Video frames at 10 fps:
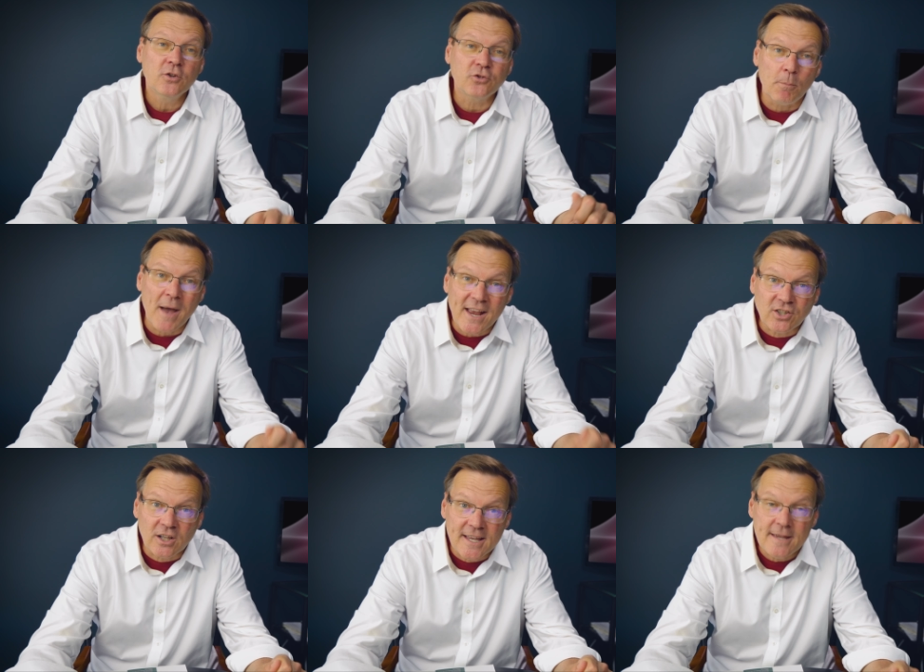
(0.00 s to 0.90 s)
So
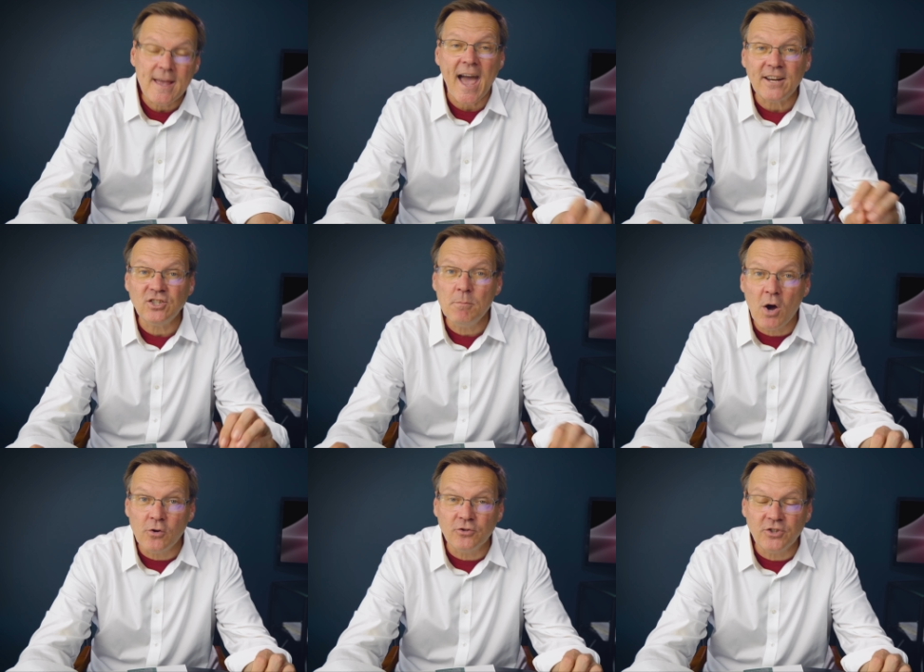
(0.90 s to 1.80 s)
basically,
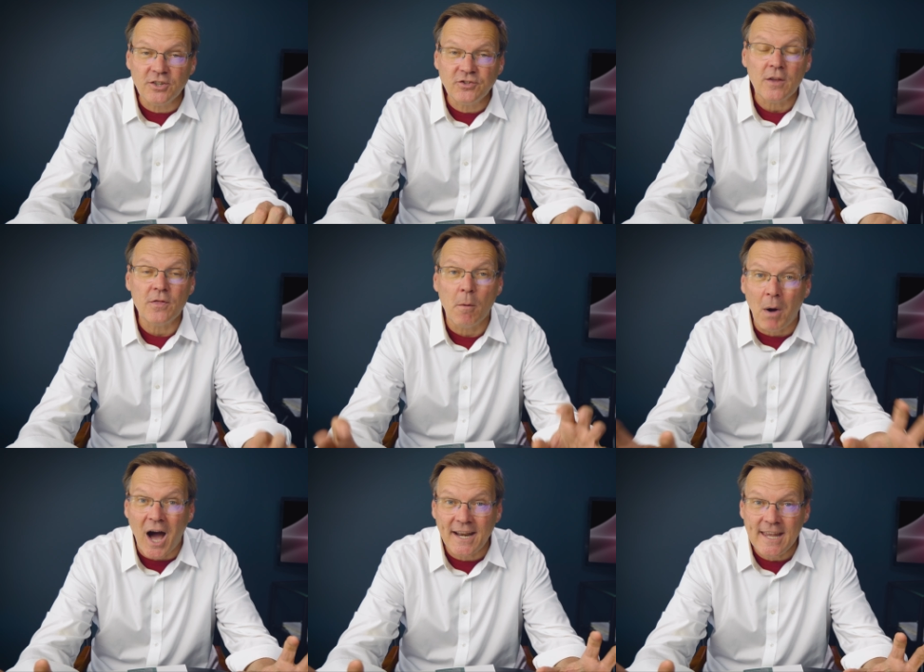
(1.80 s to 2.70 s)
Hashimoto's is the
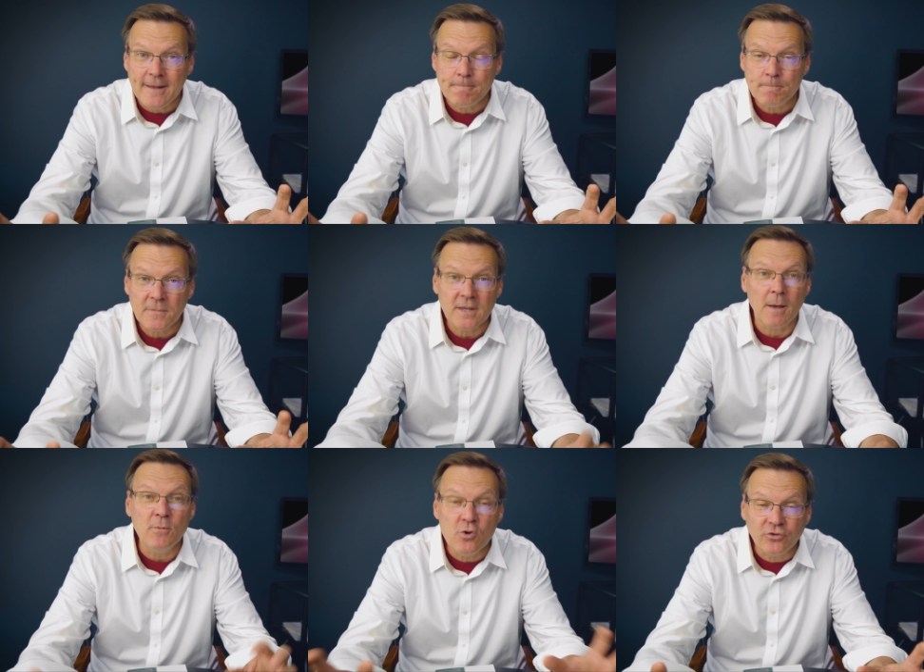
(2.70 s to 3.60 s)
body
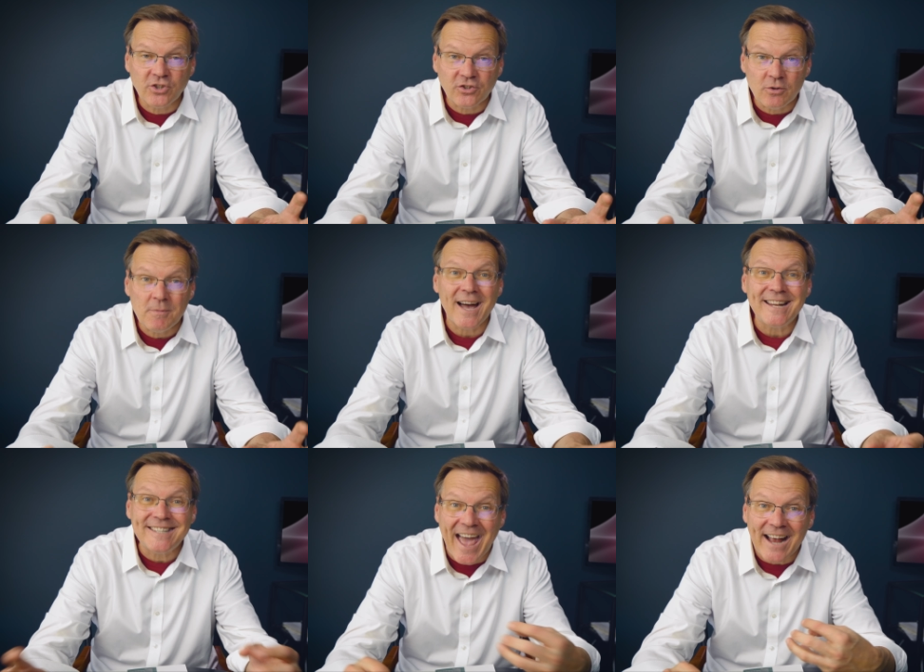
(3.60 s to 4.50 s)
immune system
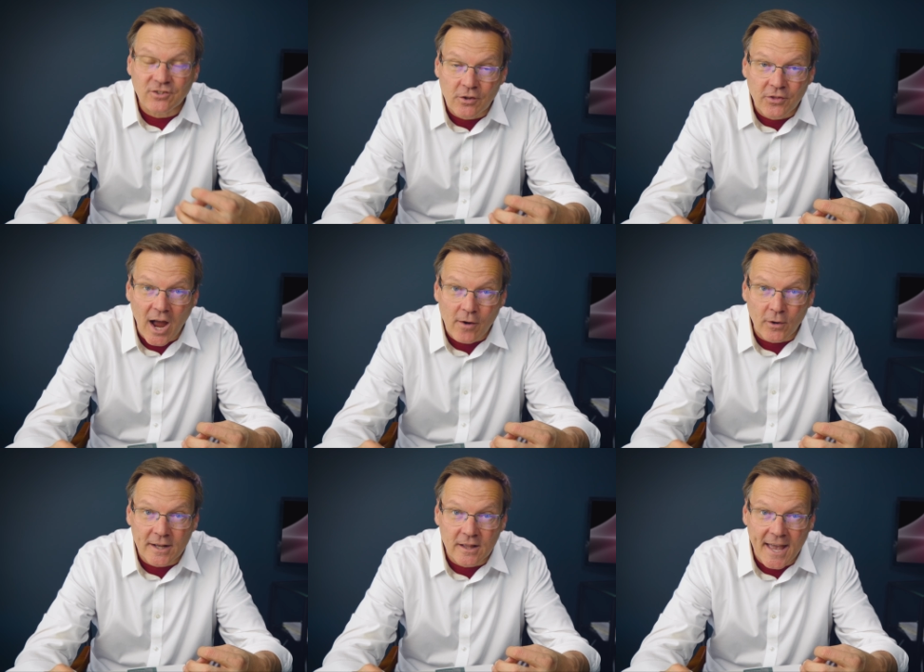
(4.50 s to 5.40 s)
attacks the
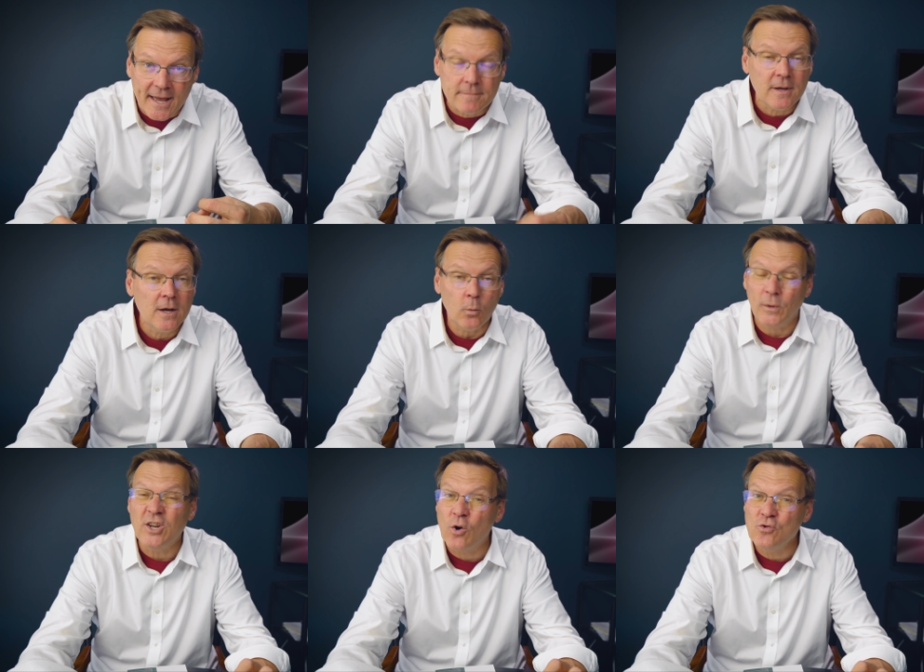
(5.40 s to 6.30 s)
thyroid gland.
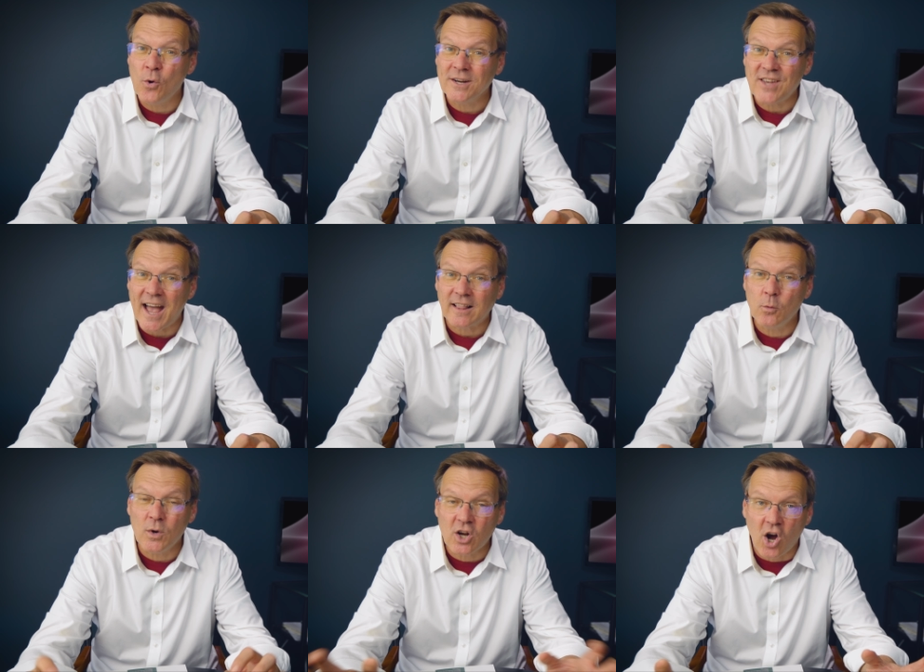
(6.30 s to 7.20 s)
We don't know exactly
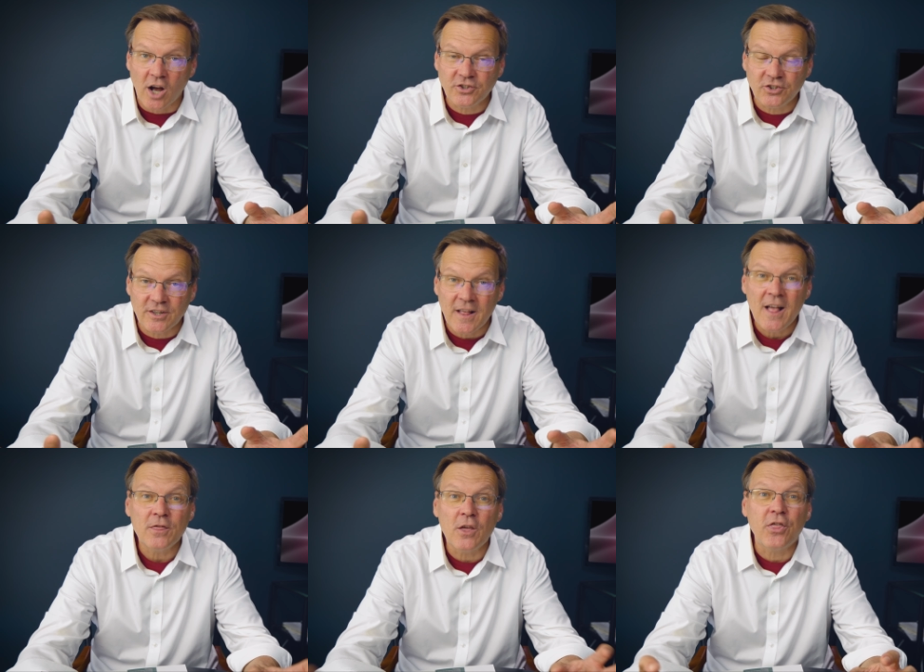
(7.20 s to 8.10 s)
what causes it.
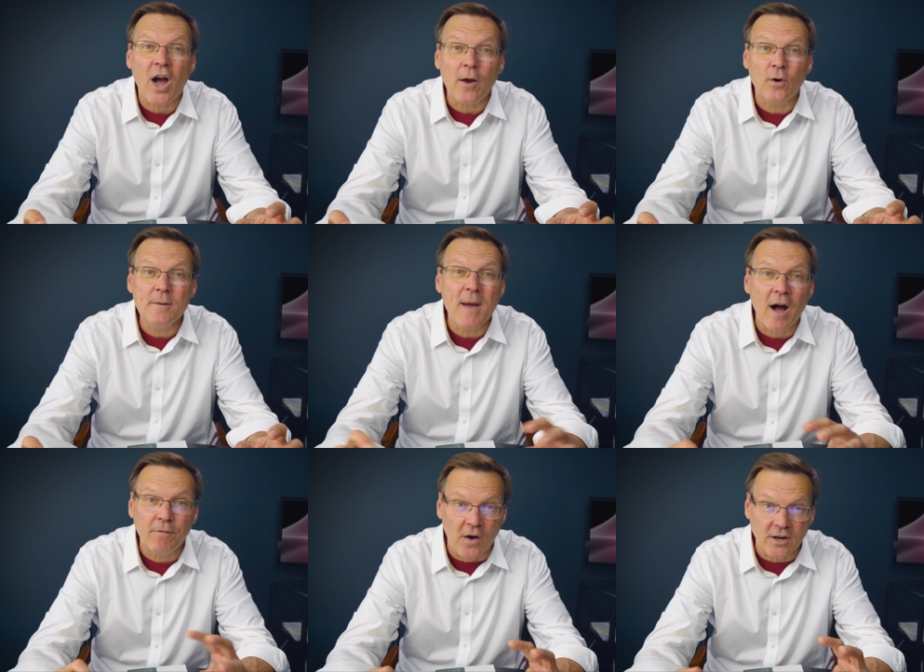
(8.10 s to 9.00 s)
The thyroid
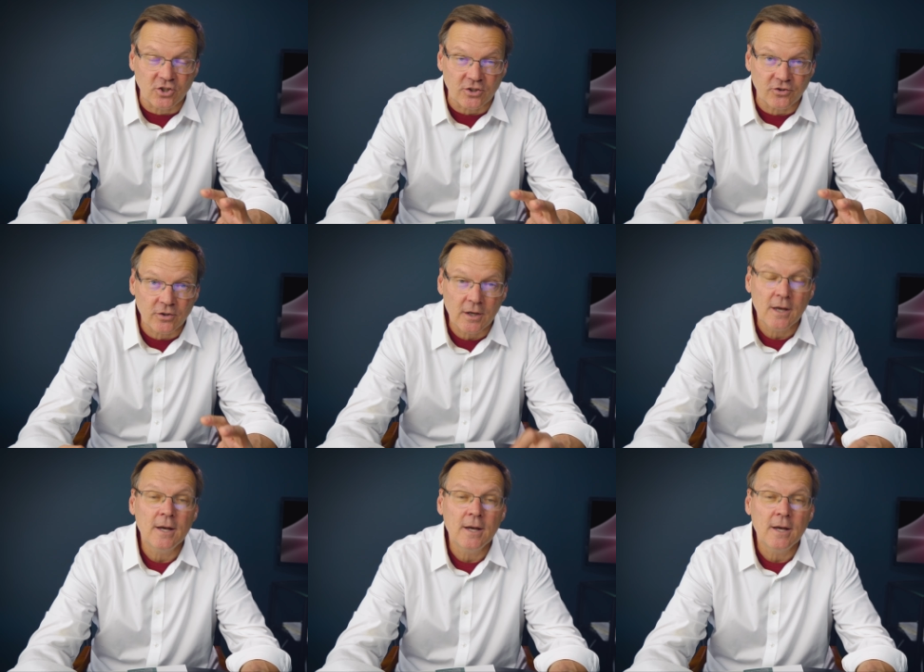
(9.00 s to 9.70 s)
malfunctions.